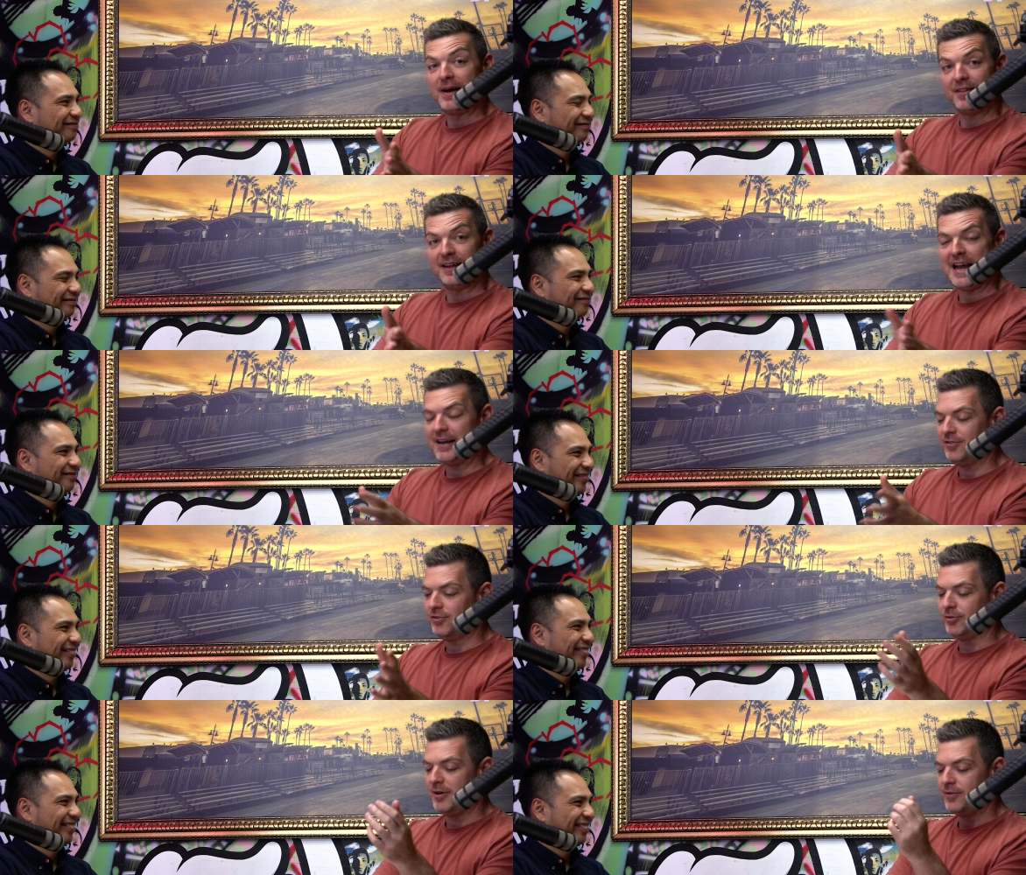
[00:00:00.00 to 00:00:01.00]
Speaker 1: path accountants
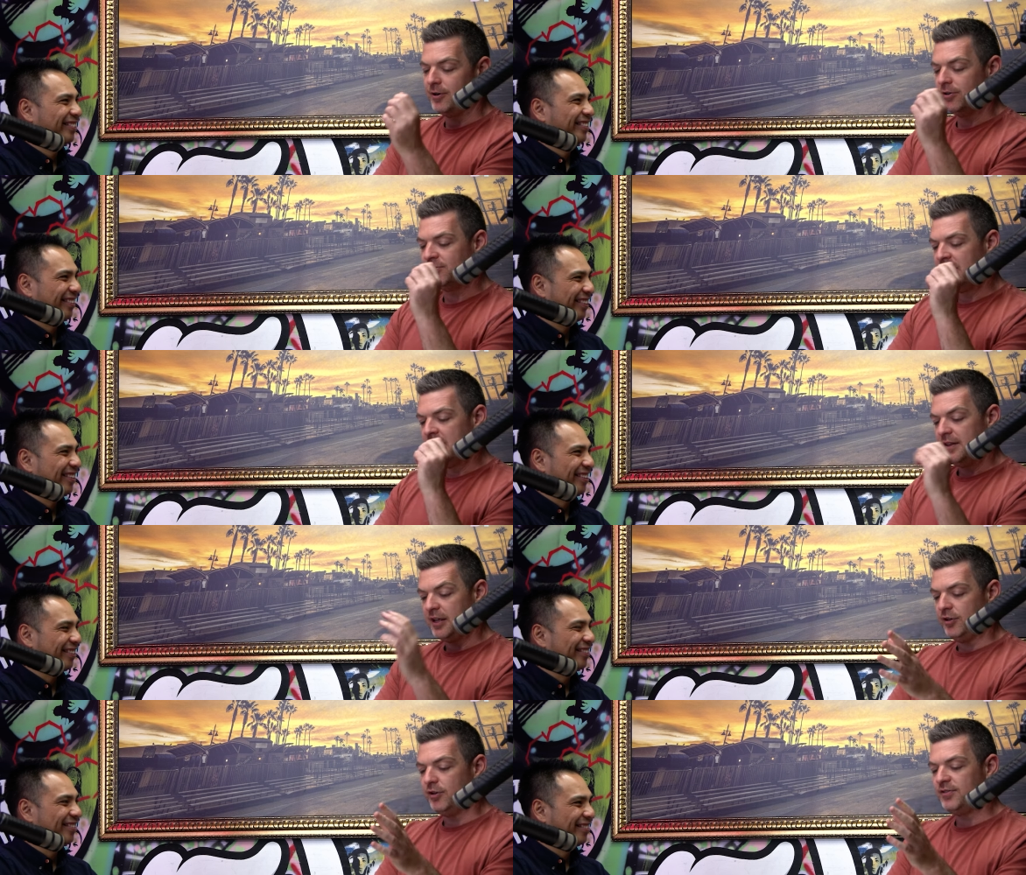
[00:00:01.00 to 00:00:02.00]
or whoever else yeah. that
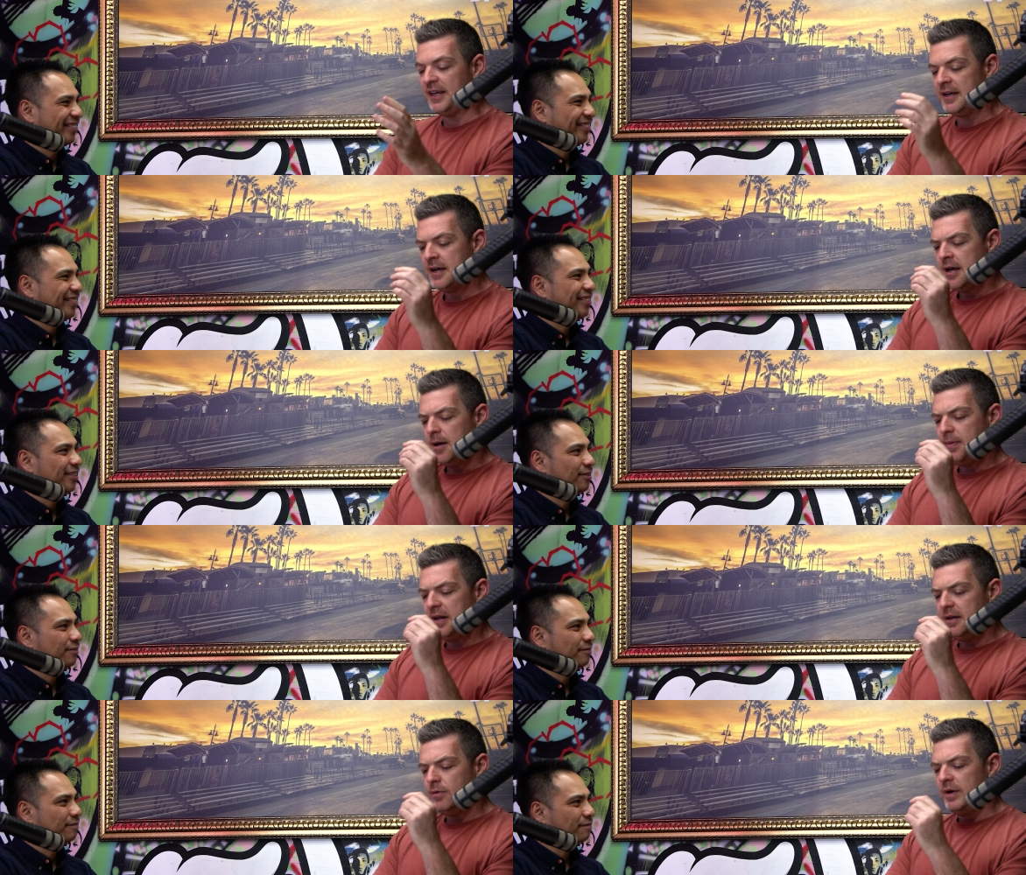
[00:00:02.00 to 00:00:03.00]
you're using. But
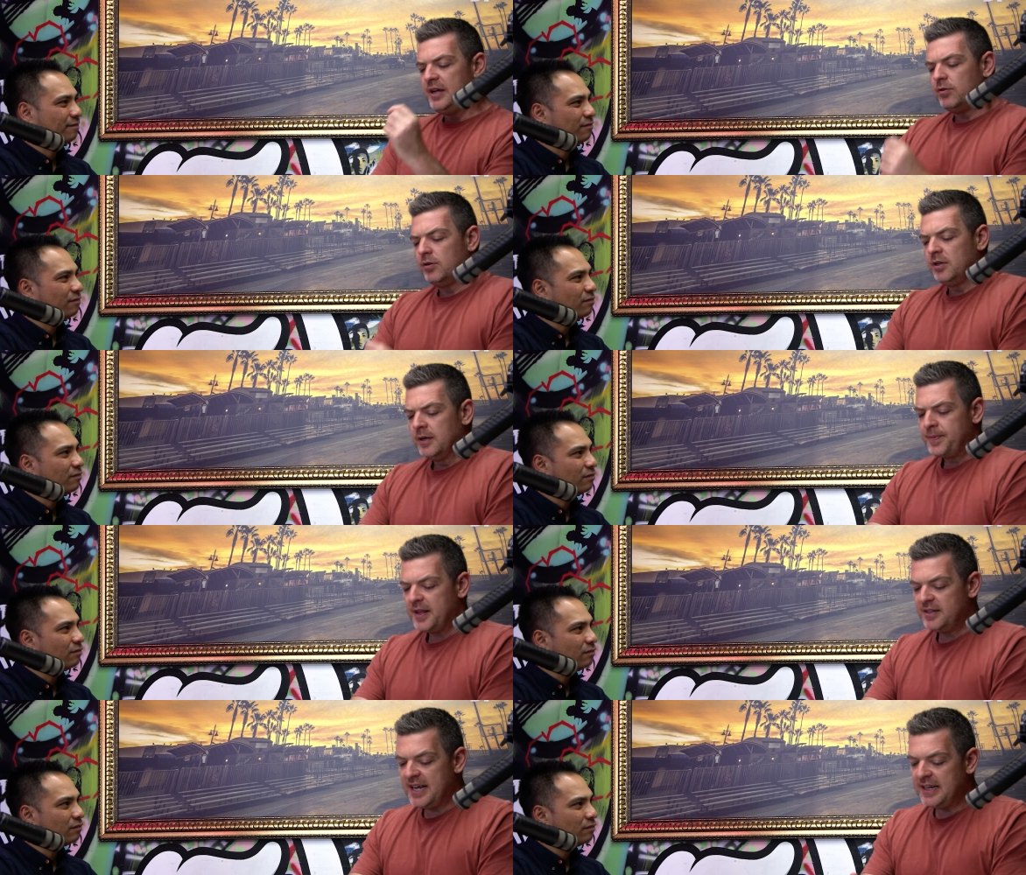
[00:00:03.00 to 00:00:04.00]
we could
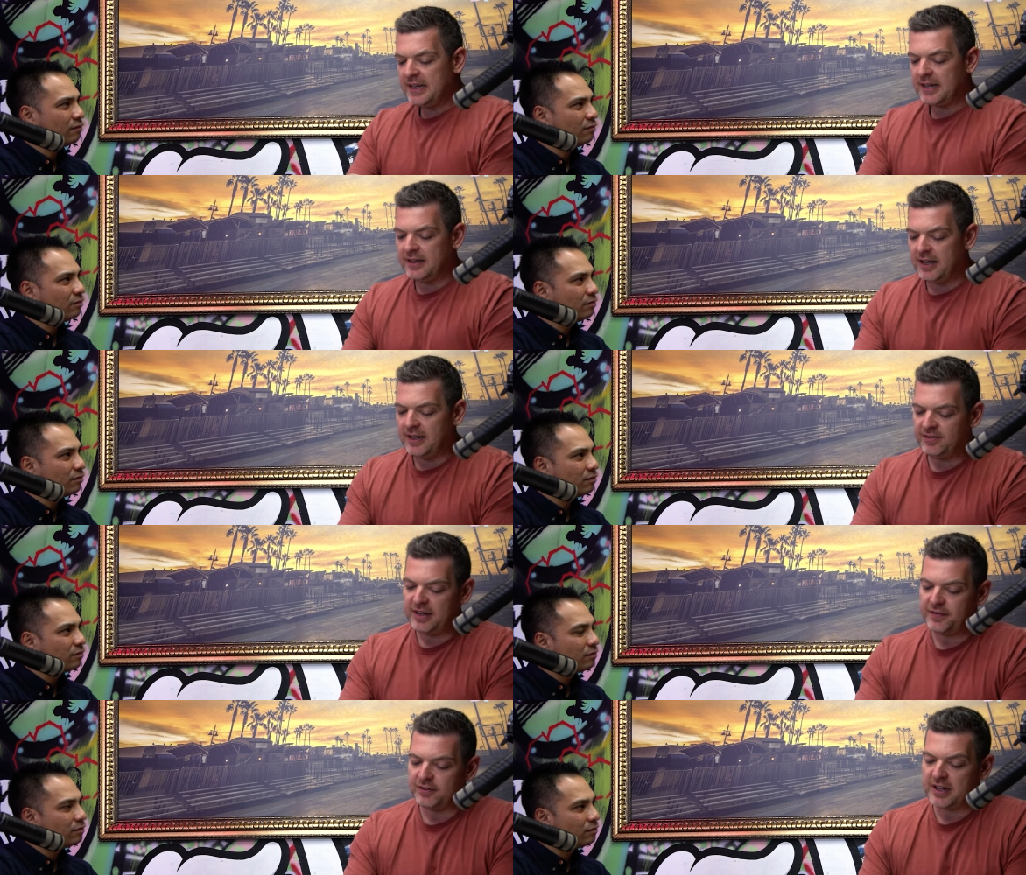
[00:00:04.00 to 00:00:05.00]
technically, like, let's say,
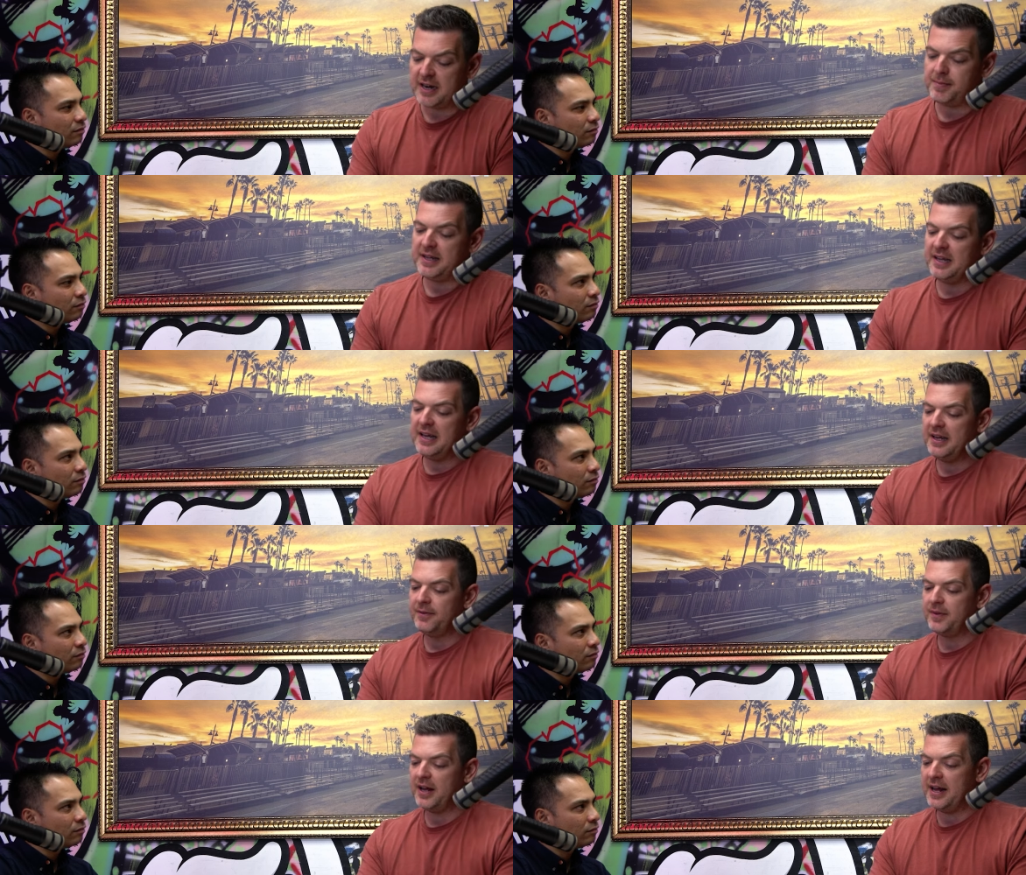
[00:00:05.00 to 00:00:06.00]
for instance, I had a big year
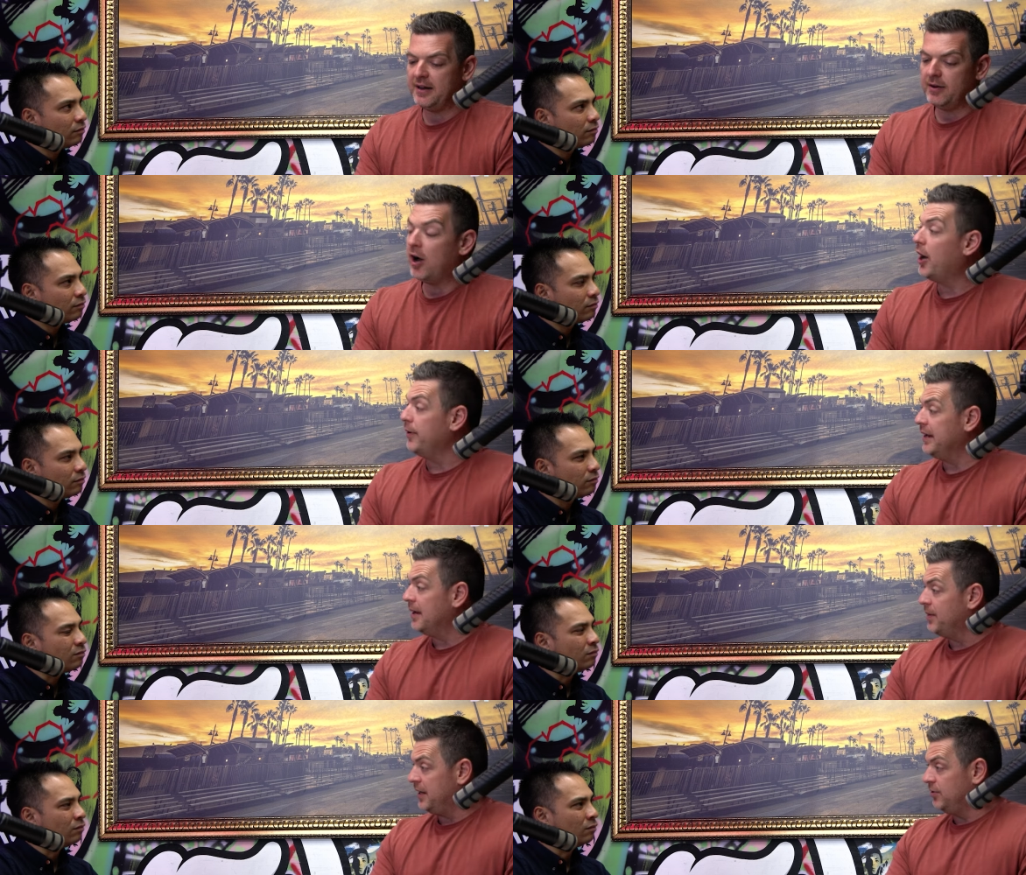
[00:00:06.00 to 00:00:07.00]
and I had higher
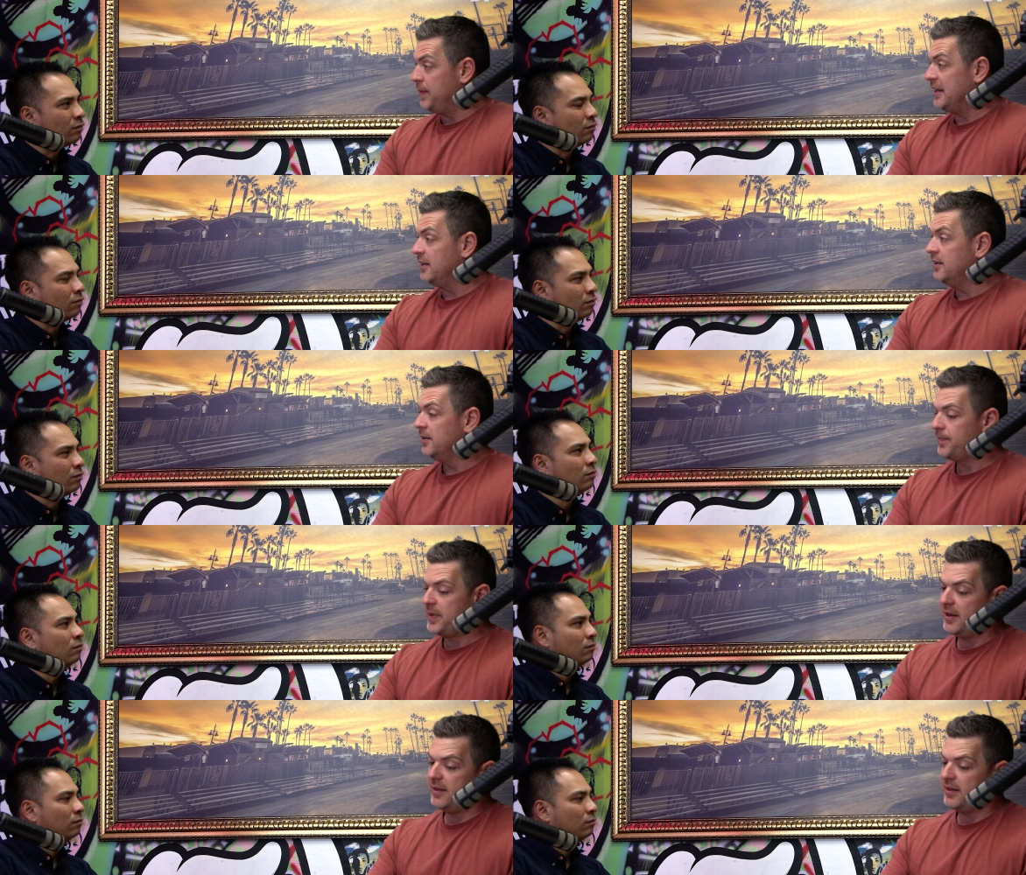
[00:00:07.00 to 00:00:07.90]
income than expected, mm-hmm.